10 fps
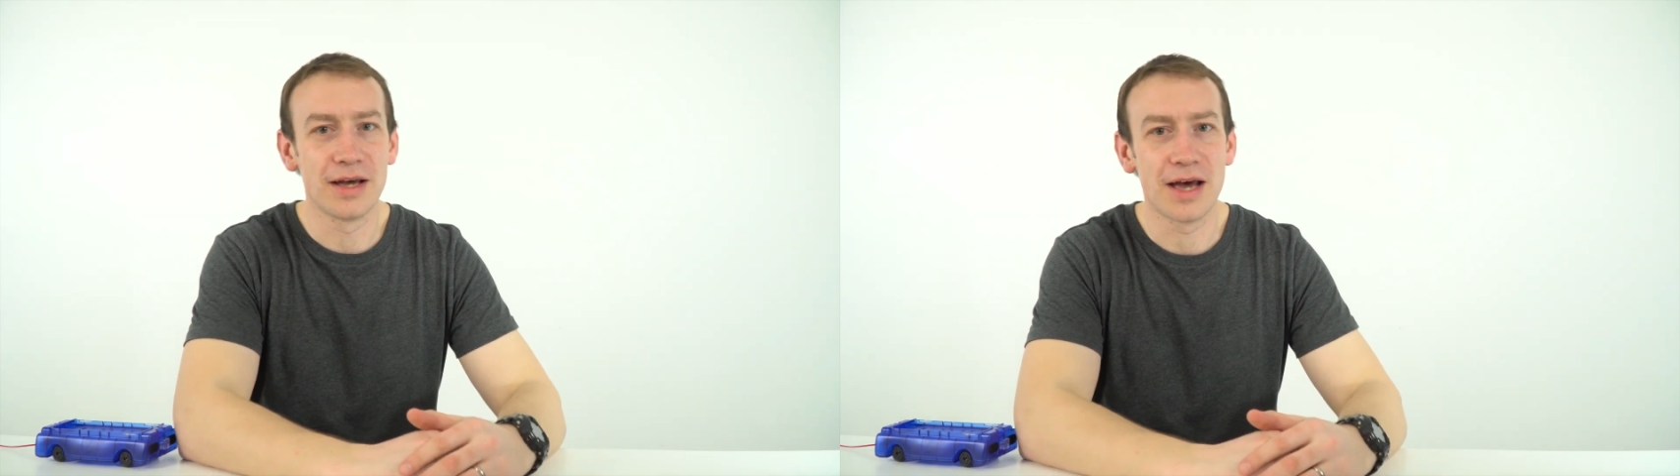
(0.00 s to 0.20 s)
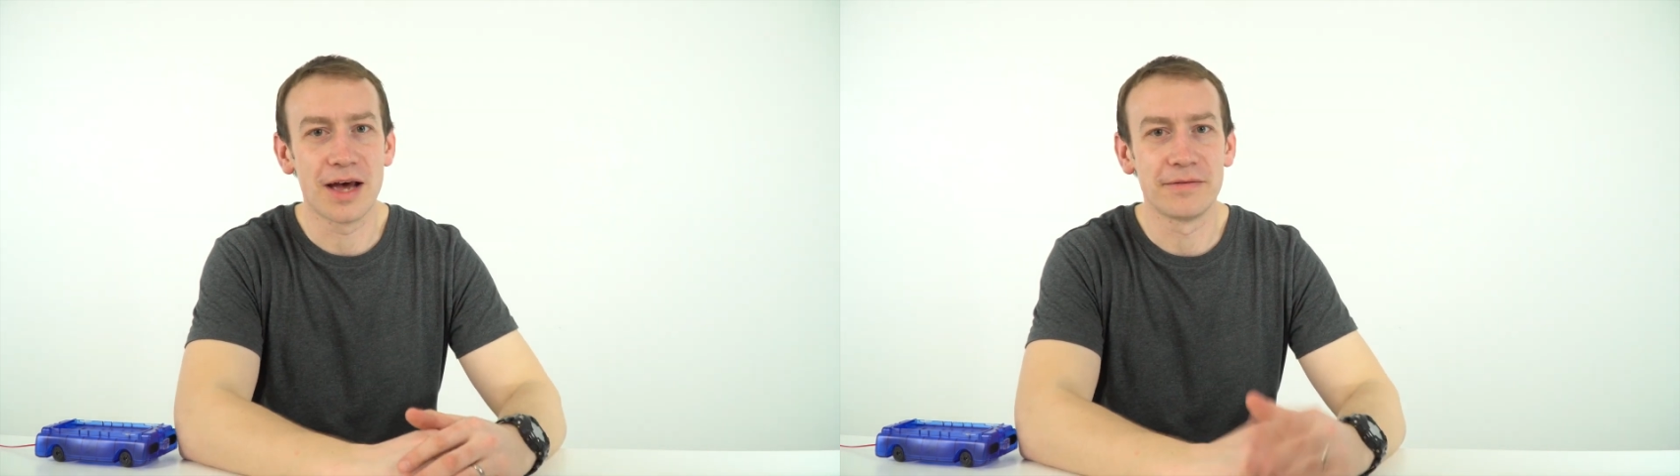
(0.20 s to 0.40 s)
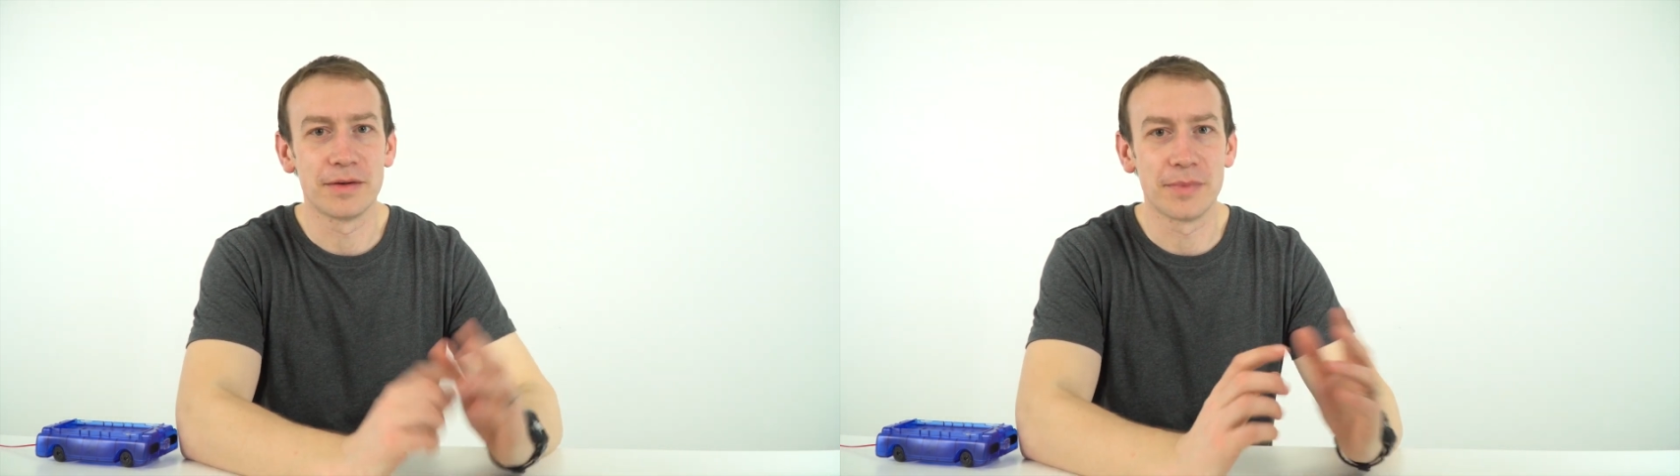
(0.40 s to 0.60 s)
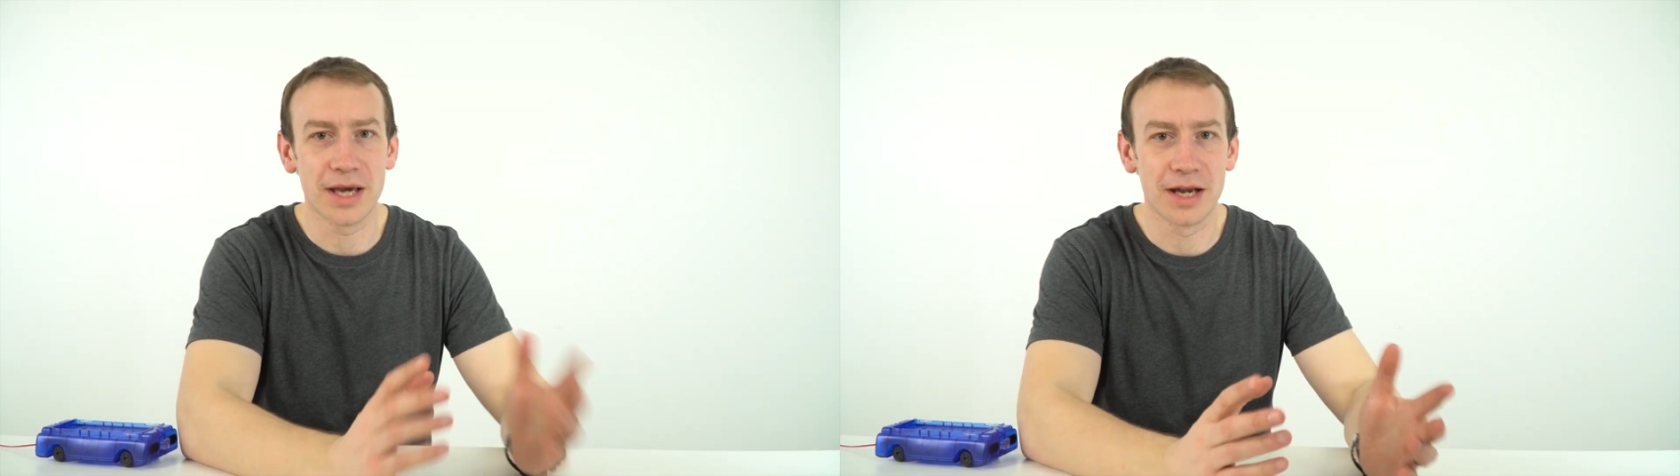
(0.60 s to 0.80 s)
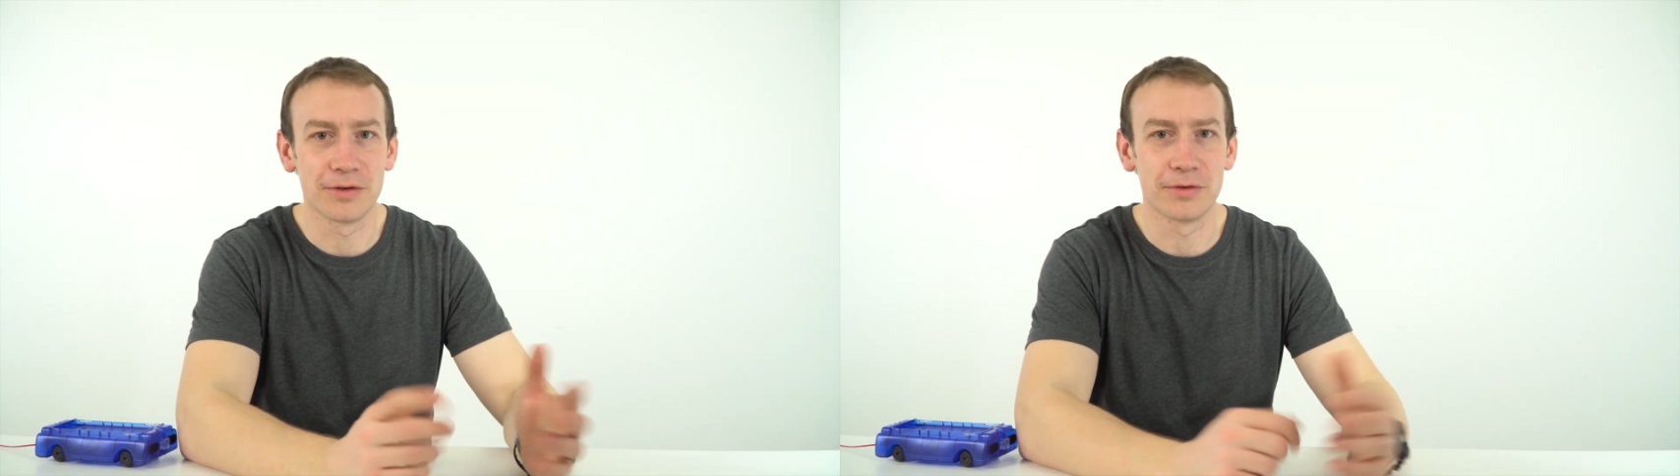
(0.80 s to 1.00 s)
have a
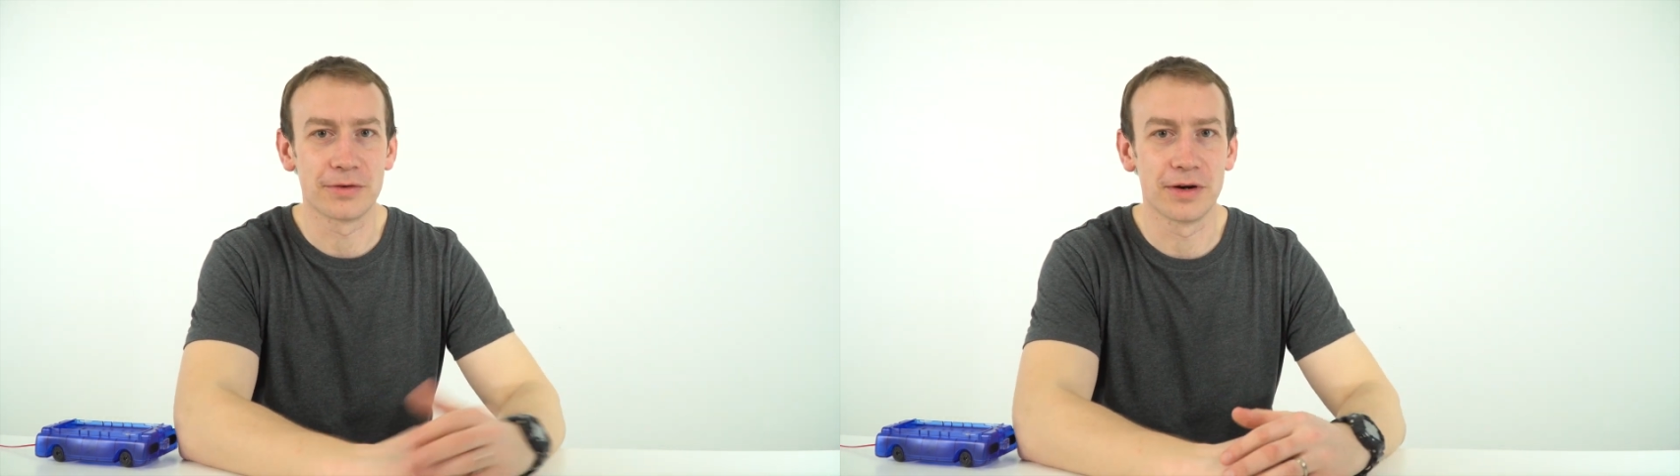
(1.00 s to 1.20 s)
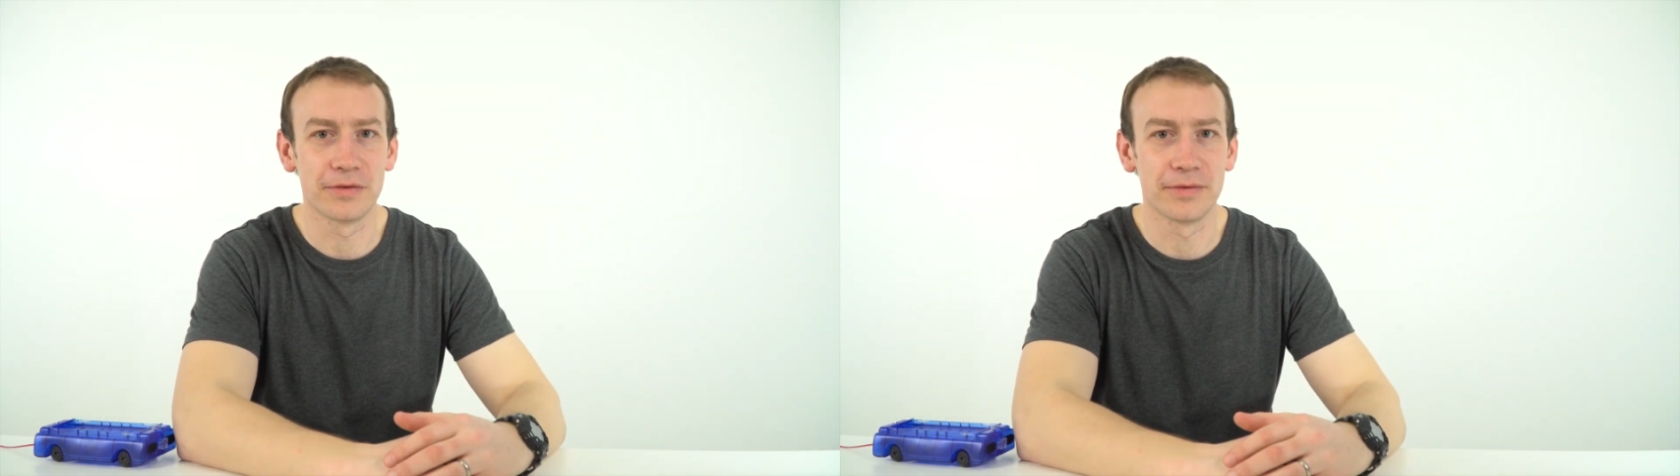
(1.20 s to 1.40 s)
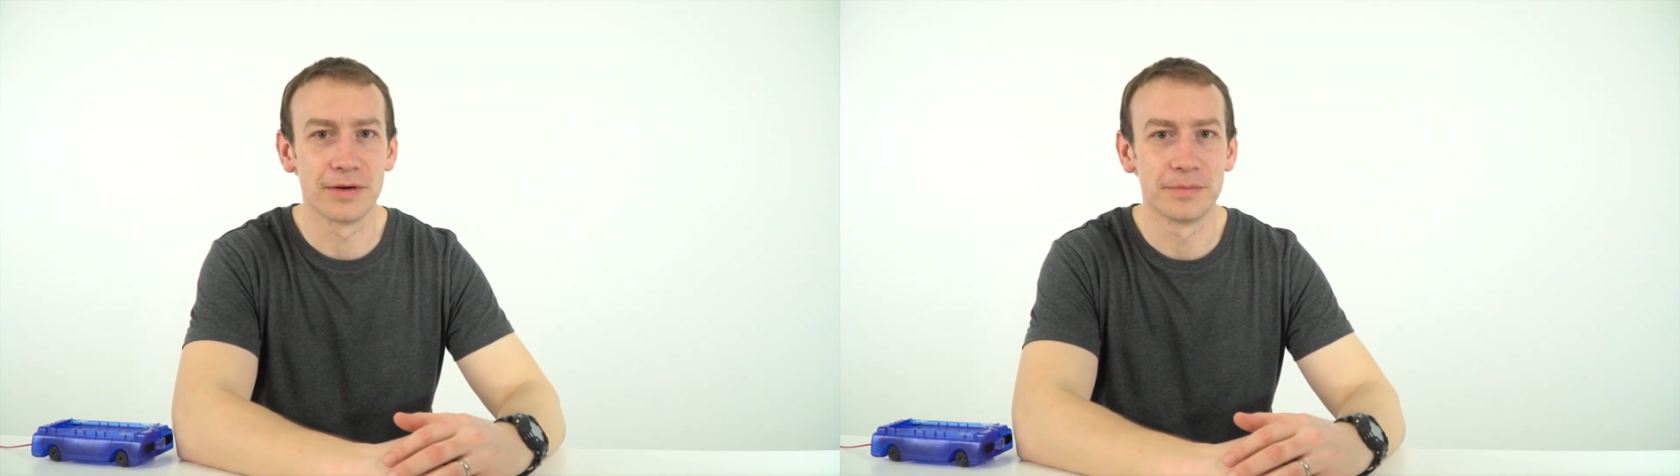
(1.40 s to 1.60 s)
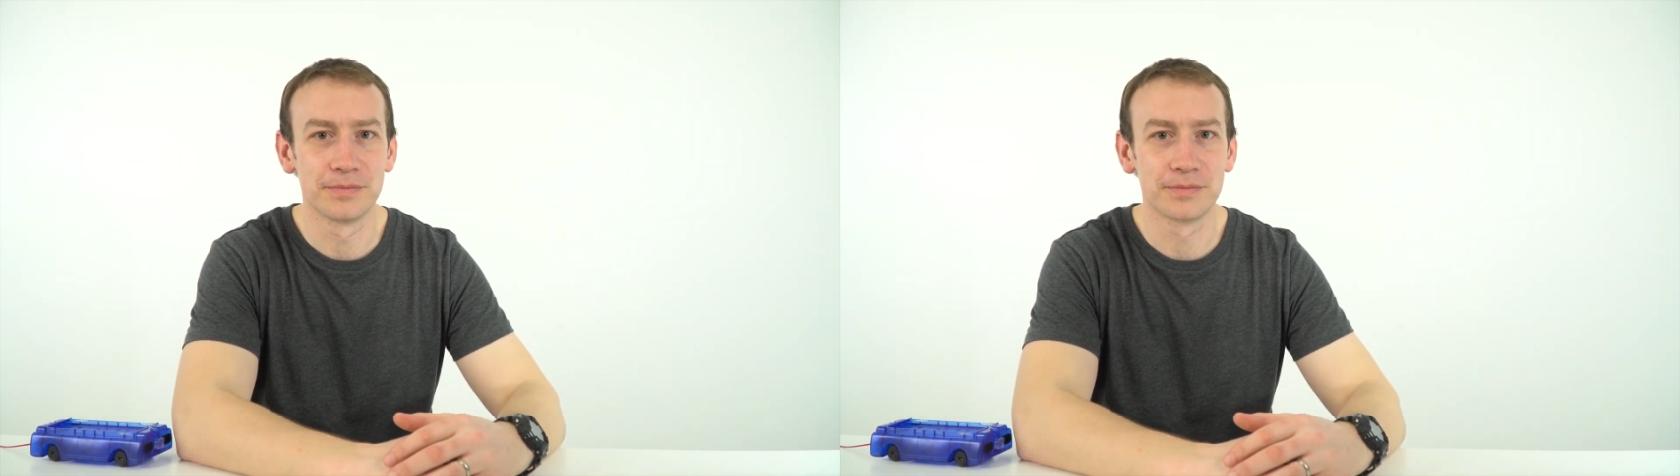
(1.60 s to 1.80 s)
mechanical transfer.